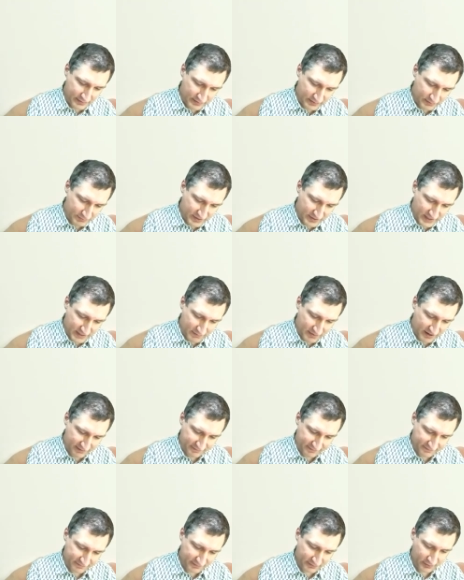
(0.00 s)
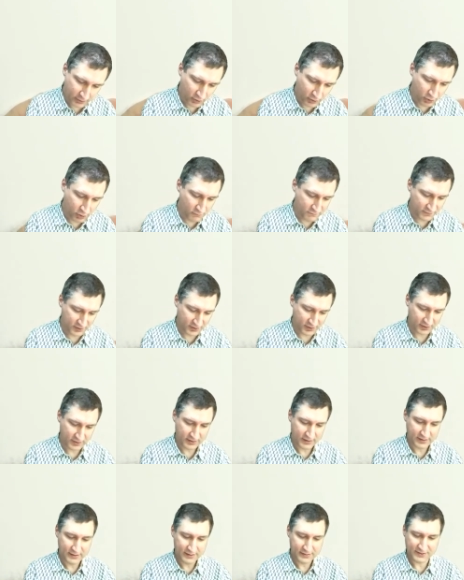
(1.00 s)
the PMF over
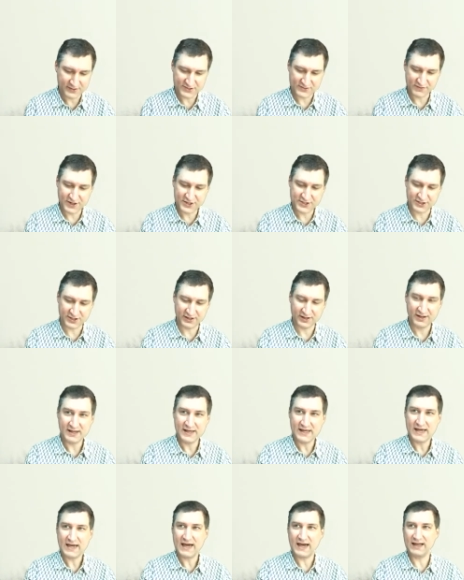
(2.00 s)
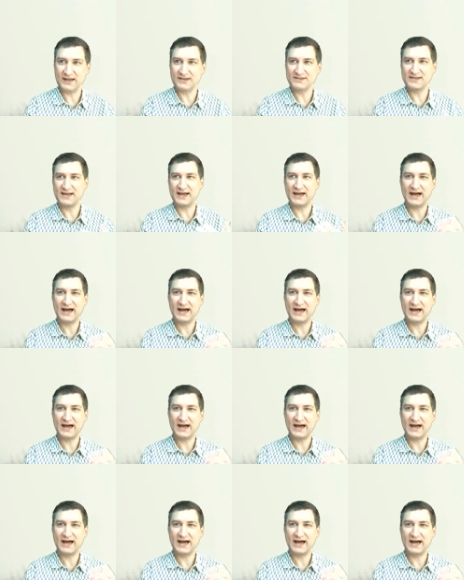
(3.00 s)
this region, and as I